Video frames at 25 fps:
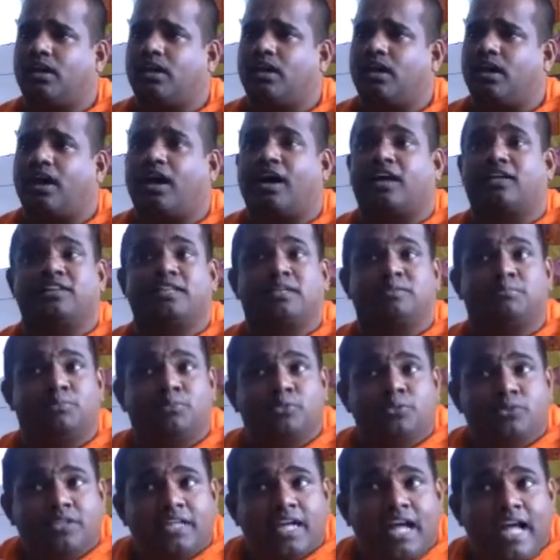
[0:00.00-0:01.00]
The
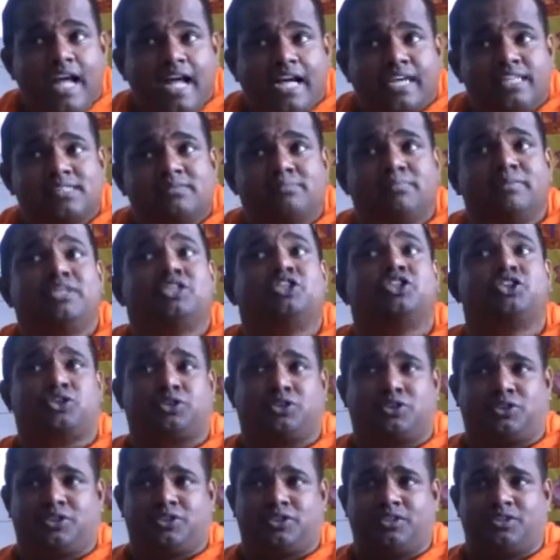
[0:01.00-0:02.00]
Buddha has
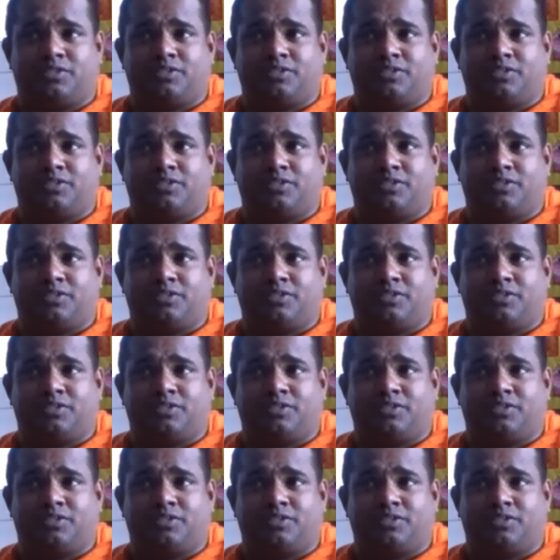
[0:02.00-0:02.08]
mentioned.